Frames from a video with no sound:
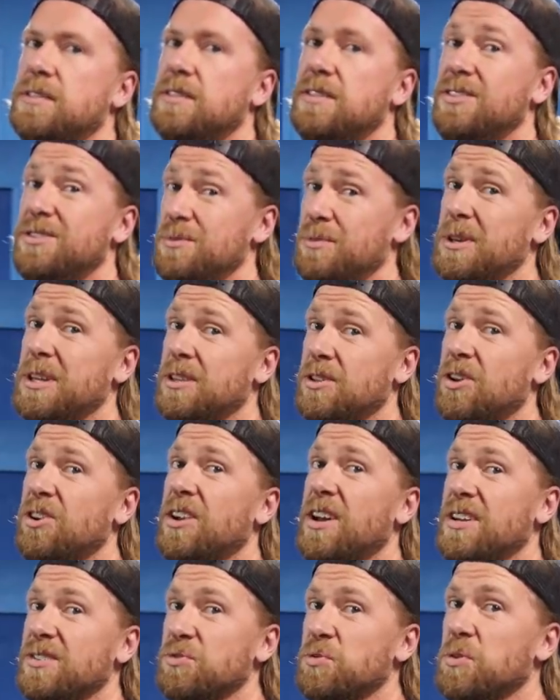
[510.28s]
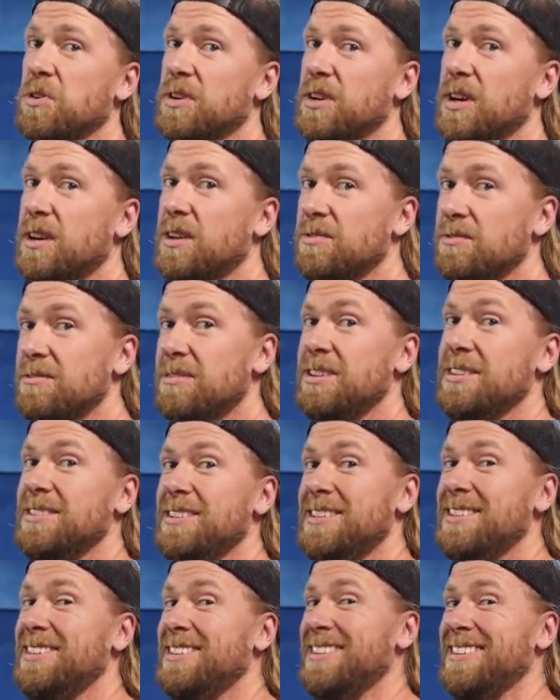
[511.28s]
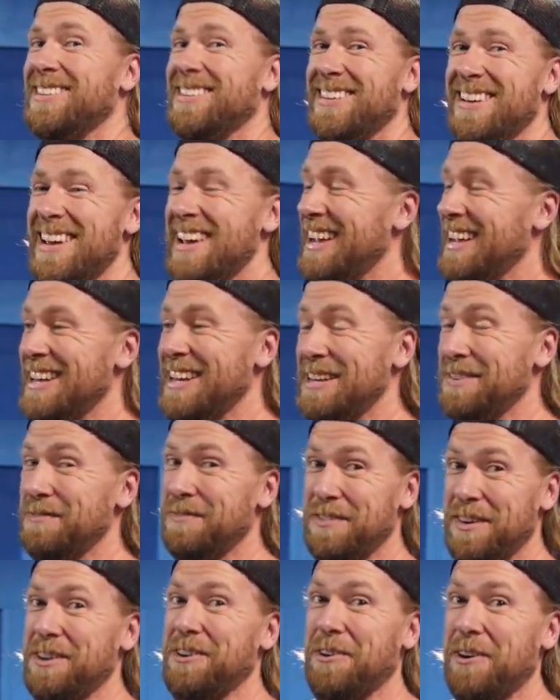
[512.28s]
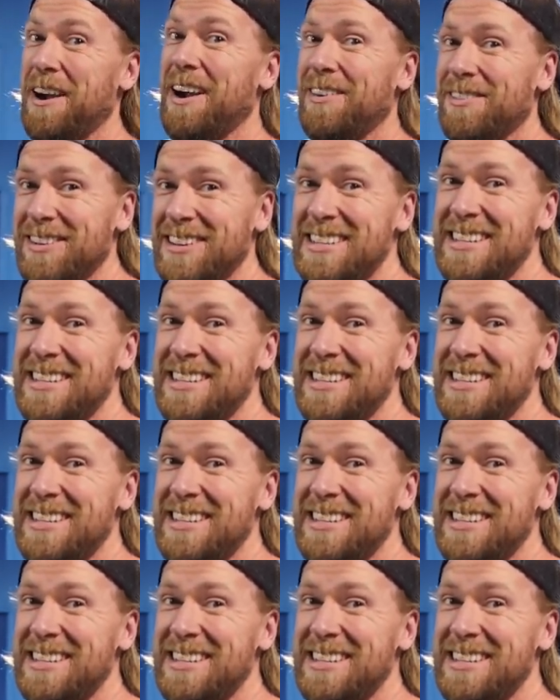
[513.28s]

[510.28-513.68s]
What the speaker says: It's gonna be a long ass workout. He didn't fuck around,